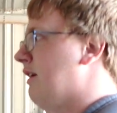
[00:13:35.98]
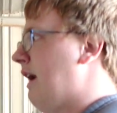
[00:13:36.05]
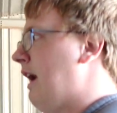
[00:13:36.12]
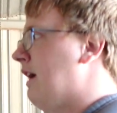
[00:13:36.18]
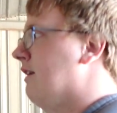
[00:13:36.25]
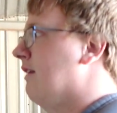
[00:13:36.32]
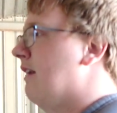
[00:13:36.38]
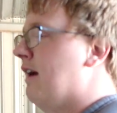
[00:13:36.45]

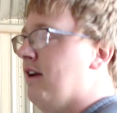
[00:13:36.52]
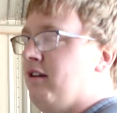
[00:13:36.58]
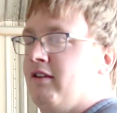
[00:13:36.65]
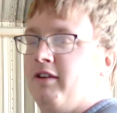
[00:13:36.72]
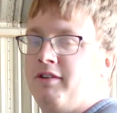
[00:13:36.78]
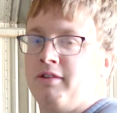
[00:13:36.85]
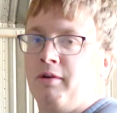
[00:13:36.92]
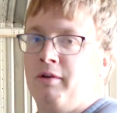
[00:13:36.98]
8-9
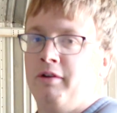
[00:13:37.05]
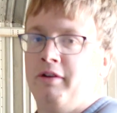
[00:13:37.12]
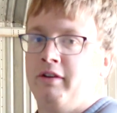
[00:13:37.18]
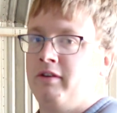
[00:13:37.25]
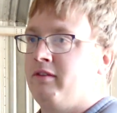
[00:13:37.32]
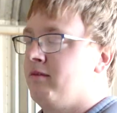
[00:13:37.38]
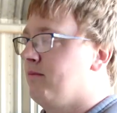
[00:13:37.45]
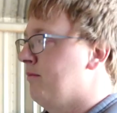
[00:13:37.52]
years old and
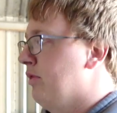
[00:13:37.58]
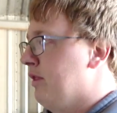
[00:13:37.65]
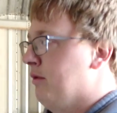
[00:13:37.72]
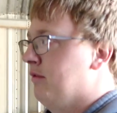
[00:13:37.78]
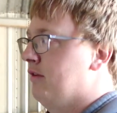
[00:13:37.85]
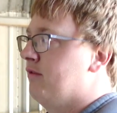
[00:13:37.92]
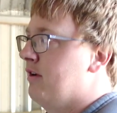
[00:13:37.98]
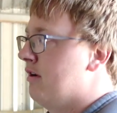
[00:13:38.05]

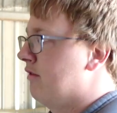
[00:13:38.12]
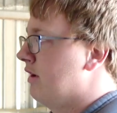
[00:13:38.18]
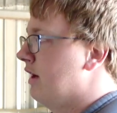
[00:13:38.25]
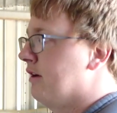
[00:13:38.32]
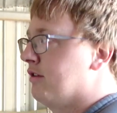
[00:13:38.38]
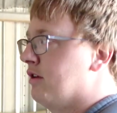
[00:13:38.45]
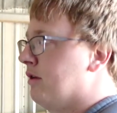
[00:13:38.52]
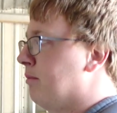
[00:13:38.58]
we've never
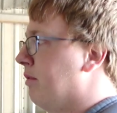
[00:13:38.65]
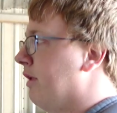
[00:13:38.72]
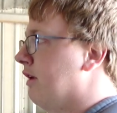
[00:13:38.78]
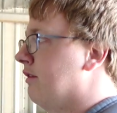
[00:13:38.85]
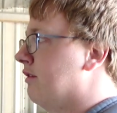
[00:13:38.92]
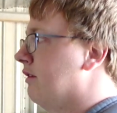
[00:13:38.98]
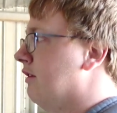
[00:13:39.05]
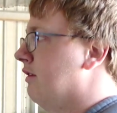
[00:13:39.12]
had to
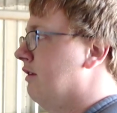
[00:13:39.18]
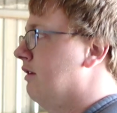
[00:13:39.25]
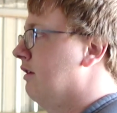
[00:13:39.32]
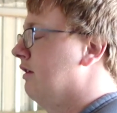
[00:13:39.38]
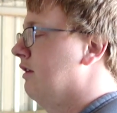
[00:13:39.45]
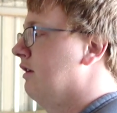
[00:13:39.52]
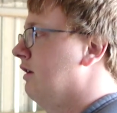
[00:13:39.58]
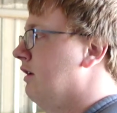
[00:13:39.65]
replace it.
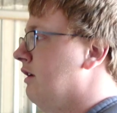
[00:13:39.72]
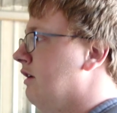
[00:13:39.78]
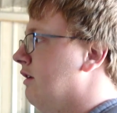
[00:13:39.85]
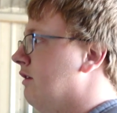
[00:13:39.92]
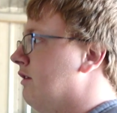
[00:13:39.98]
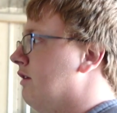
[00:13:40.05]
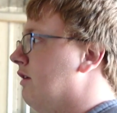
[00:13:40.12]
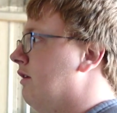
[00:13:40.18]

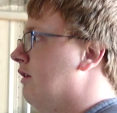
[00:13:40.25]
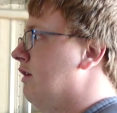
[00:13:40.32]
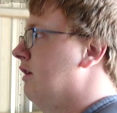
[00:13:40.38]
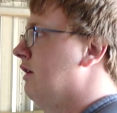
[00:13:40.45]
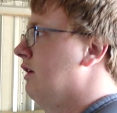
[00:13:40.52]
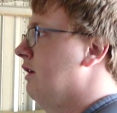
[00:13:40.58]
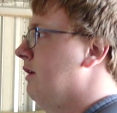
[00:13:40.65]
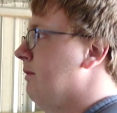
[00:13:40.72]
So
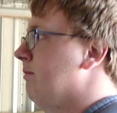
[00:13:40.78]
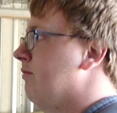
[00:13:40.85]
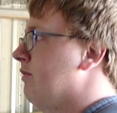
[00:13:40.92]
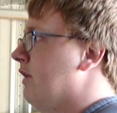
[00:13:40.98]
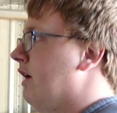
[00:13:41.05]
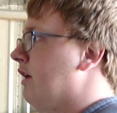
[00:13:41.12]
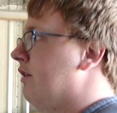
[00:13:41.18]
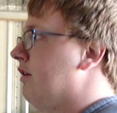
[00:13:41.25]

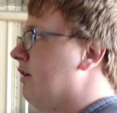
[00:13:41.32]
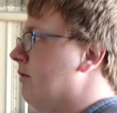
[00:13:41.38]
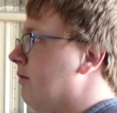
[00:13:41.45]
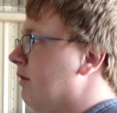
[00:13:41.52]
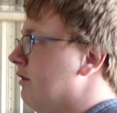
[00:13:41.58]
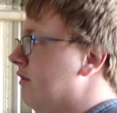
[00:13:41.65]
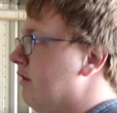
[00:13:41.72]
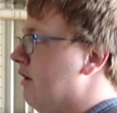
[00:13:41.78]
I think
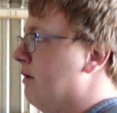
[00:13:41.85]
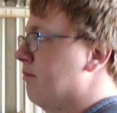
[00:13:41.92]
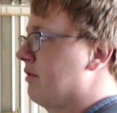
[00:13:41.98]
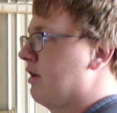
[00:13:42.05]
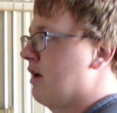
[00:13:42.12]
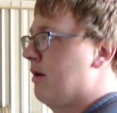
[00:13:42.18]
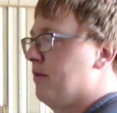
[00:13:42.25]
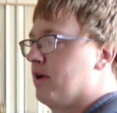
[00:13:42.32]
once you dump the
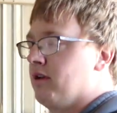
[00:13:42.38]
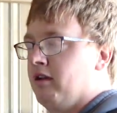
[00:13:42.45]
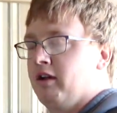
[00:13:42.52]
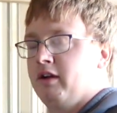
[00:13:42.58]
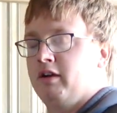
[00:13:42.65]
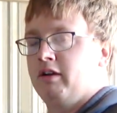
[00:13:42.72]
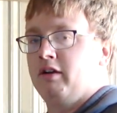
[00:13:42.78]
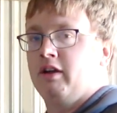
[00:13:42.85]
chemical
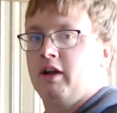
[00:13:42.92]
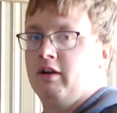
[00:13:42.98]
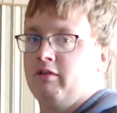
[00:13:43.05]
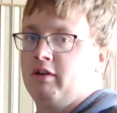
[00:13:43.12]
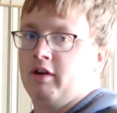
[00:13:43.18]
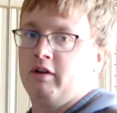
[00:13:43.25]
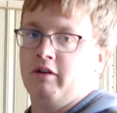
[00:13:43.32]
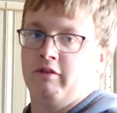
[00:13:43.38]
in and you give
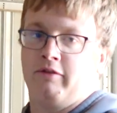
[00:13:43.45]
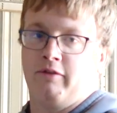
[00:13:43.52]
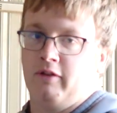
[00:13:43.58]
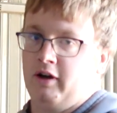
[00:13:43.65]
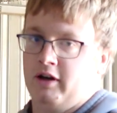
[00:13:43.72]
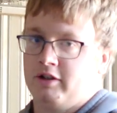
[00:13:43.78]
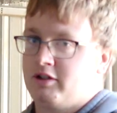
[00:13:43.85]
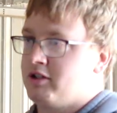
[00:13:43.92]
it a good
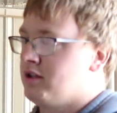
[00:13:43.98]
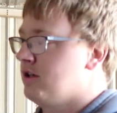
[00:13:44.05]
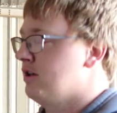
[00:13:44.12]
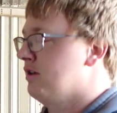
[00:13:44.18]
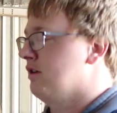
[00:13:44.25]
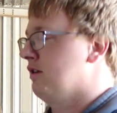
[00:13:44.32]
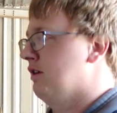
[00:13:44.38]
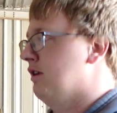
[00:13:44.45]
flush,
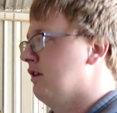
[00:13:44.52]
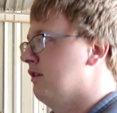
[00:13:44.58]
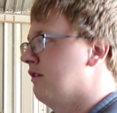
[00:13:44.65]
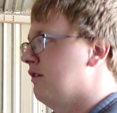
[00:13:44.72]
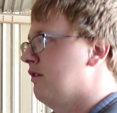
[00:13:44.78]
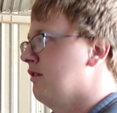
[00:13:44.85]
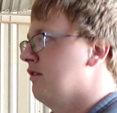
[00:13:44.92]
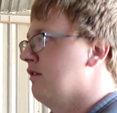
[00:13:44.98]

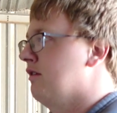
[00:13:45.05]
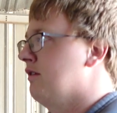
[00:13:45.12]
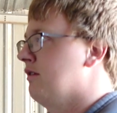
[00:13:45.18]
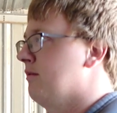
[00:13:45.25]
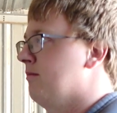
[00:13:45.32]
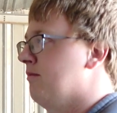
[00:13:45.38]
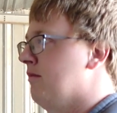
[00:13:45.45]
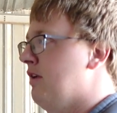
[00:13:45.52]
it's
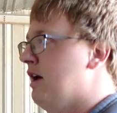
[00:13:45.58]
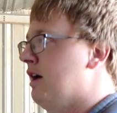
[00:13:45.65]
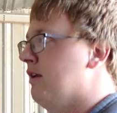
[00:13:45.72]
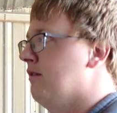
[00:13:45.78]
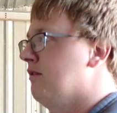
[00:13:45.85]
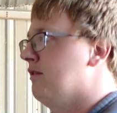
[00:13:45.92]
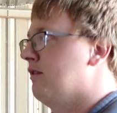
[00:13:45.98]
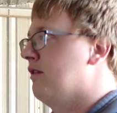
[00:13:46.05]
not
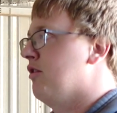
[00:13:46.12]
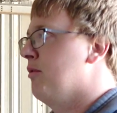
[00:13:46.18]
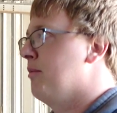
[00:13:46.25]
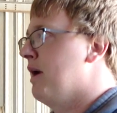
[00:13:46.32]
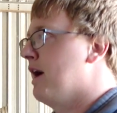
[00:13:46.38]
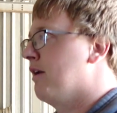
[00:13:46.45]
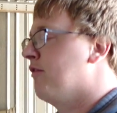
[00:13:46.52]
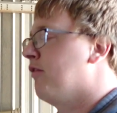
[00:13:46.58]
too
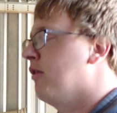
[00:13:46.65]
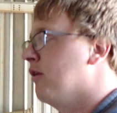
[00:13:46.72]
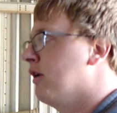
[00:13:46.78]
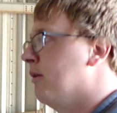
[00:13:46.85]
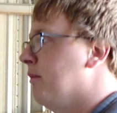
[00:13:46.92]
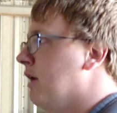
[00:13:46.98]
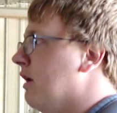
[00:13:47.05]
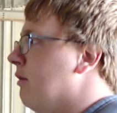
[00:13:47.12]
bad for
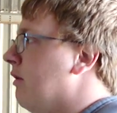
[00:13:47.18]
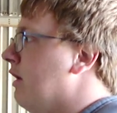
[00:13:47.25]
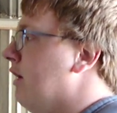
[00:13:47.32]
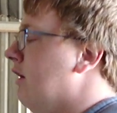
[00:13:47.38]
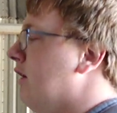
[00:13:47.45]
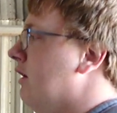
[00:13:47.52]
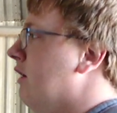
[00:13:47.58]
them anyway.